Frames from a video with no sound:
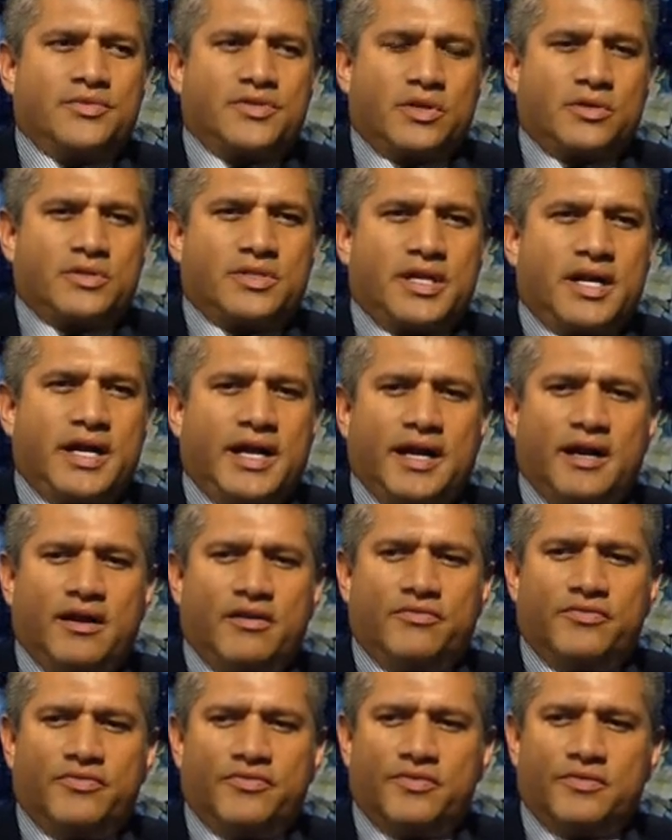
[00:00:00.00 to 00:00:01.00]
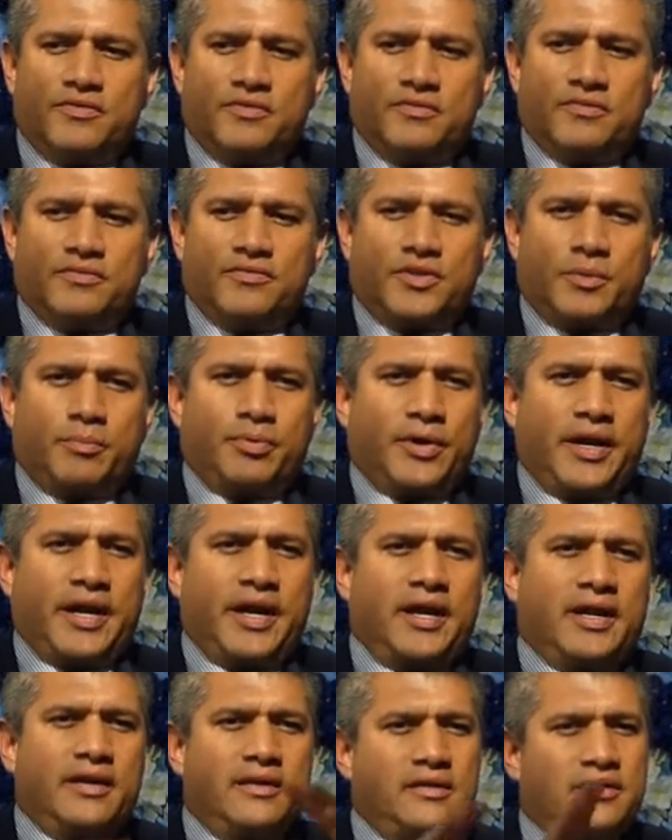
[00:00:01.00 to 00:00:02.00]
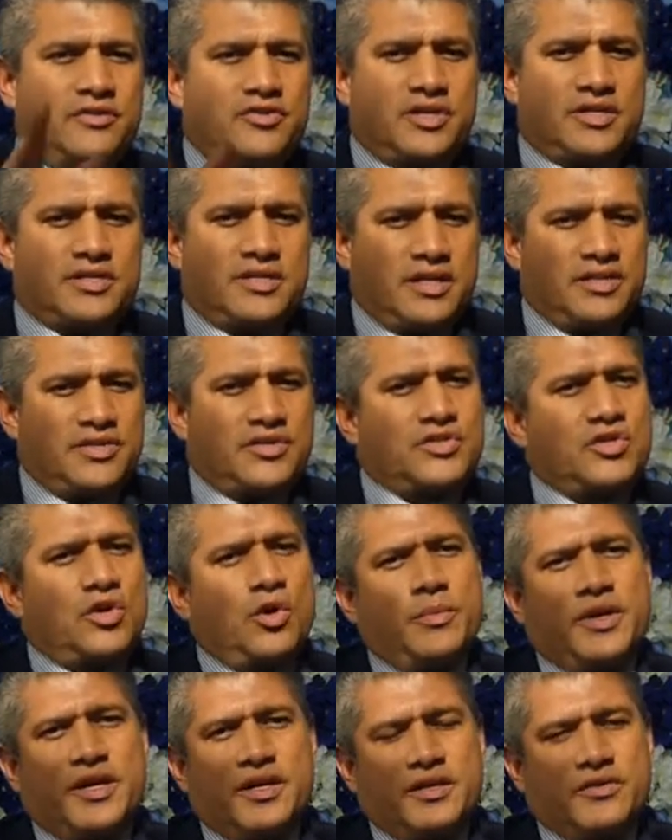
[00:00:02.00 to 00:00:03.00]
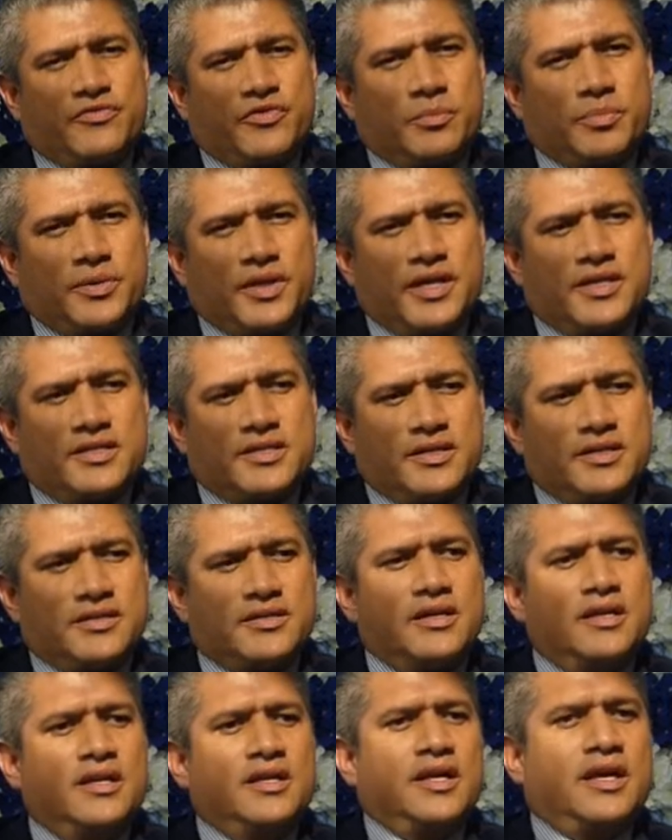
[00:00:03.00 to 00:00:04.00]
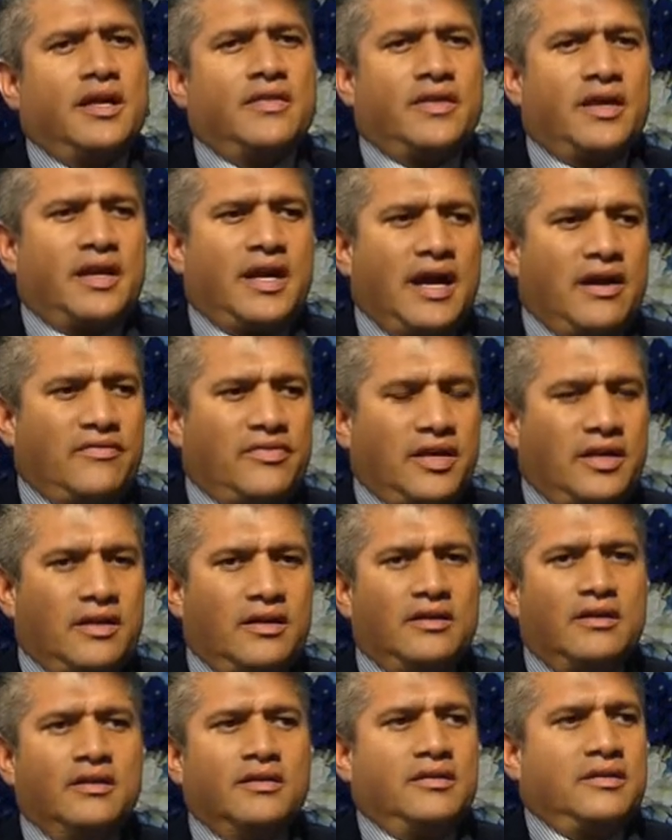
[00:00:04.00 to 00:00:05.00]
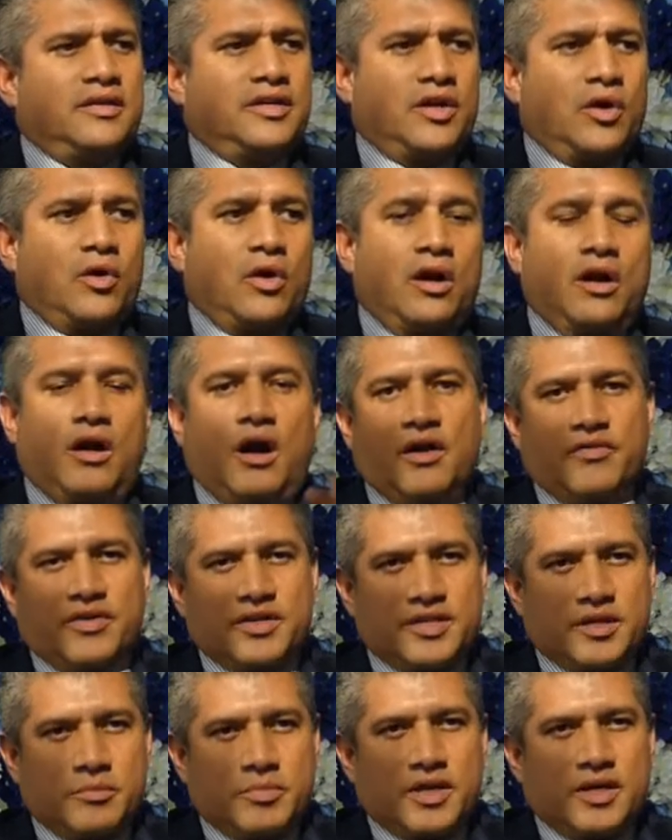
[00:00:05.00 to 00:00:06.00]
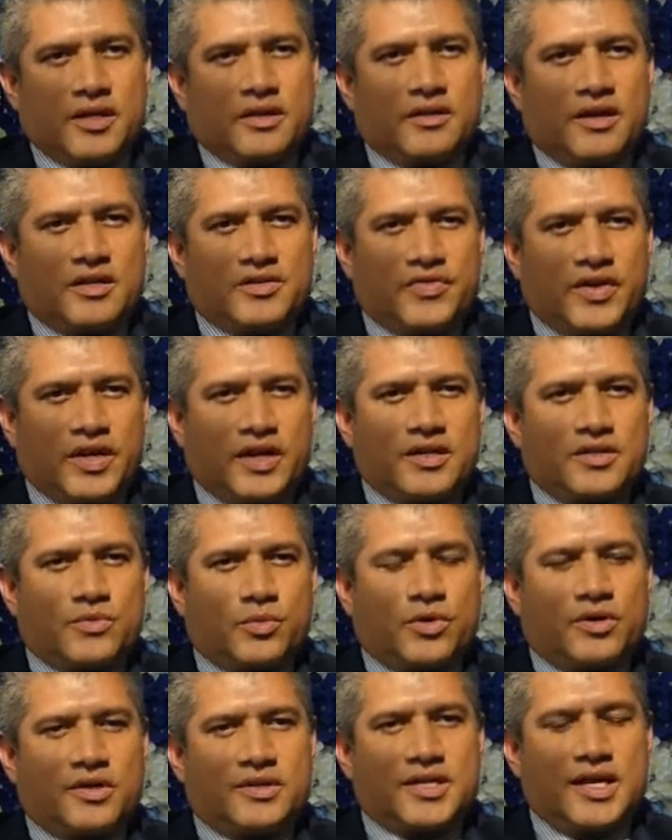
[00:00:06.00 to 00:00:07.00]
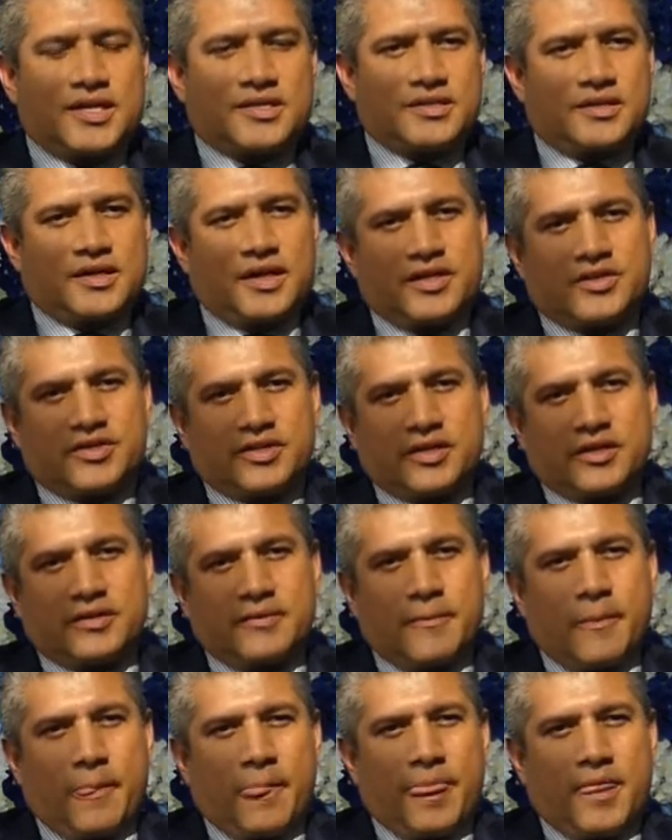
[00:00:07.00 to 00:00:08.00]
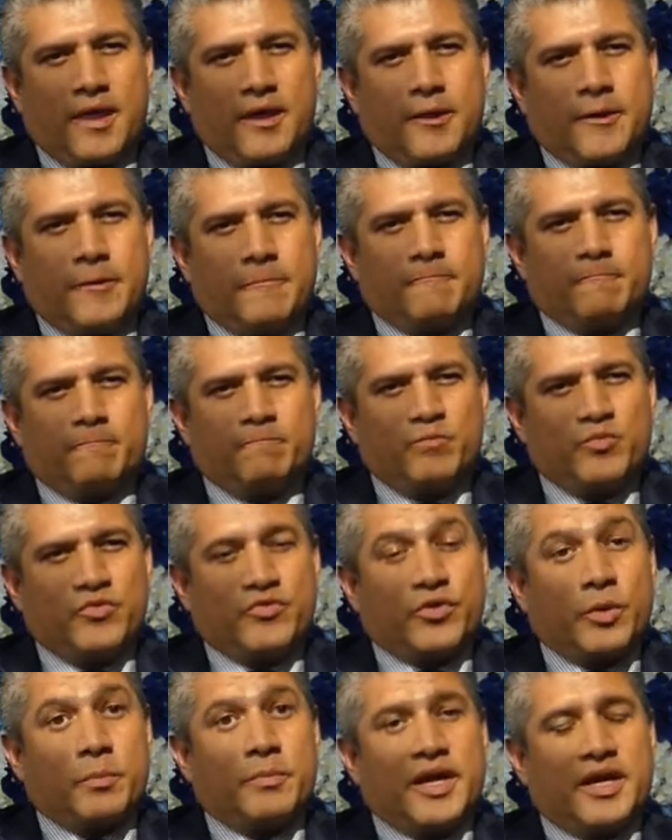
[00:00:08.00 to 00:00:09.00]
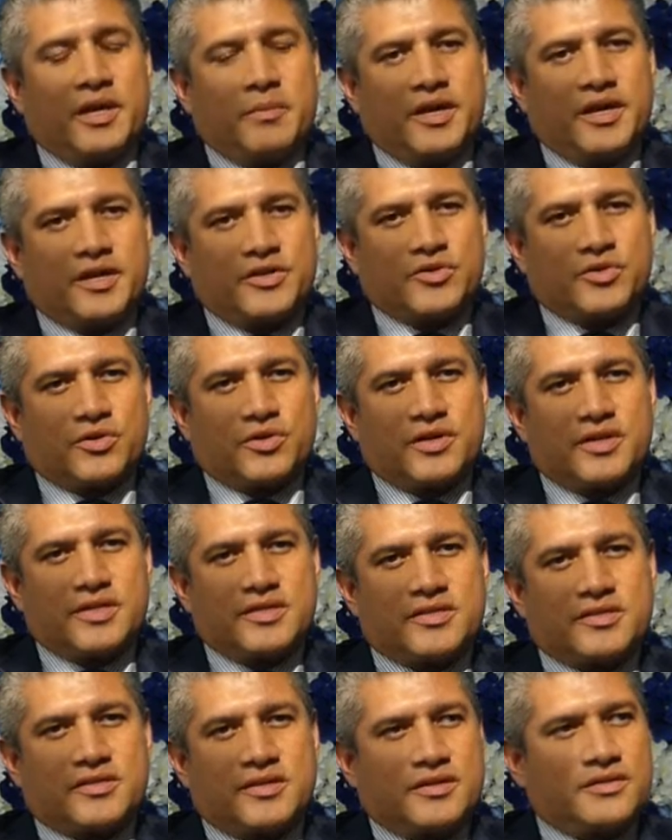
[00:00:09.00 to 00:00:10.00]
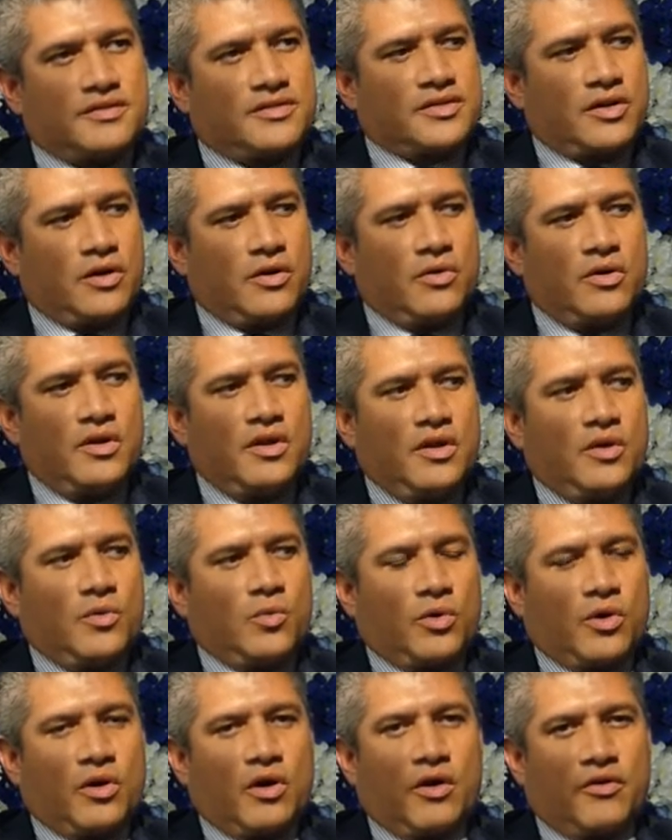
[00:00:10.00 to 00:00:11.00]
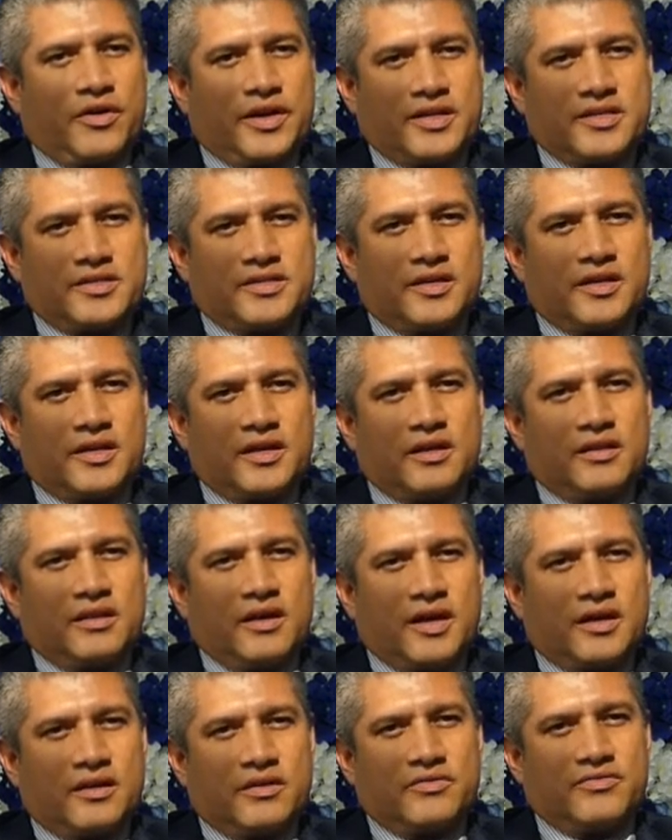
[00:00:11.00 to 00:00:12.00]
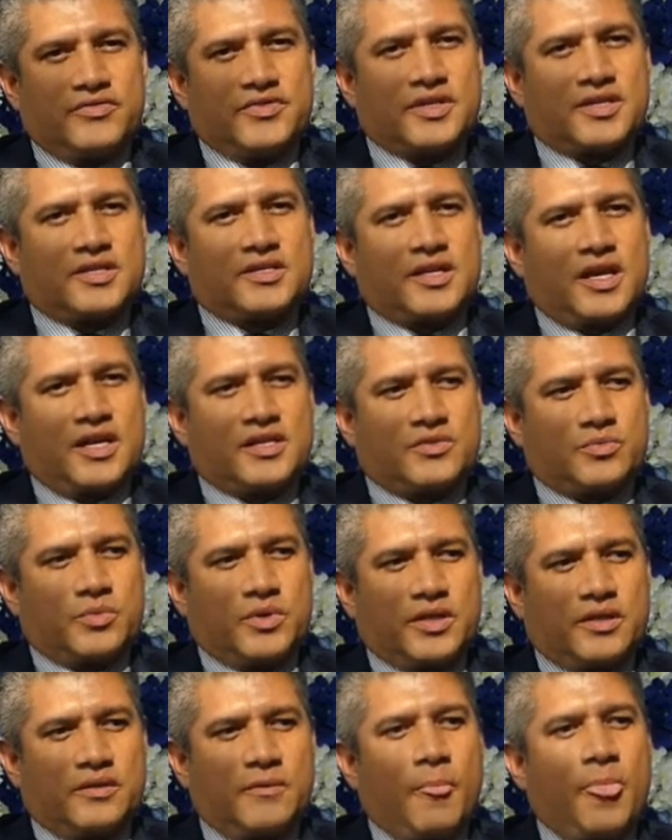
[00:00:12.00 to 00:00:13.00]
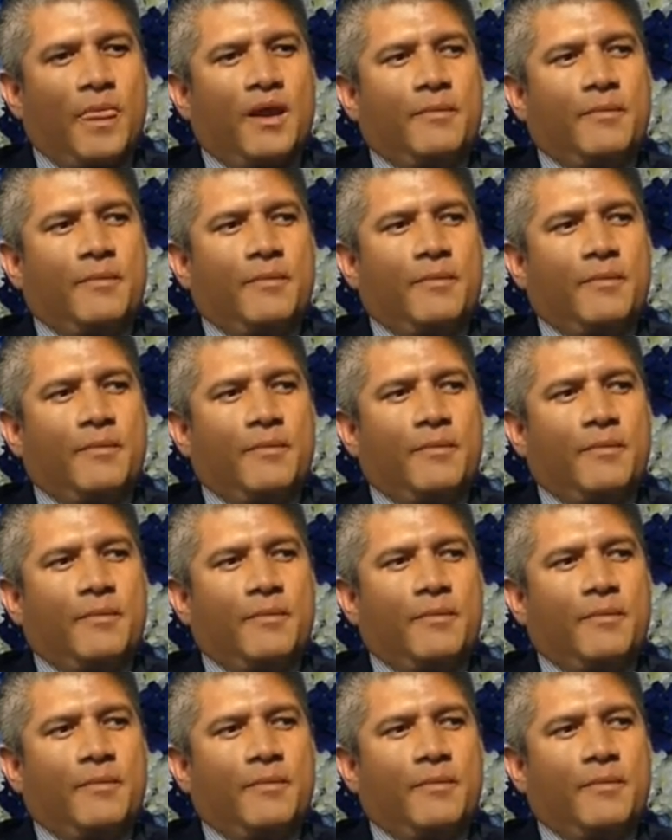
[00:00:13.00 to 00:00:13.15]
So to have the brand just in so many different places, and then having, obviously being in Las Vegas, we're a destination for many, many tourists, and so we're already seeing a lot of success with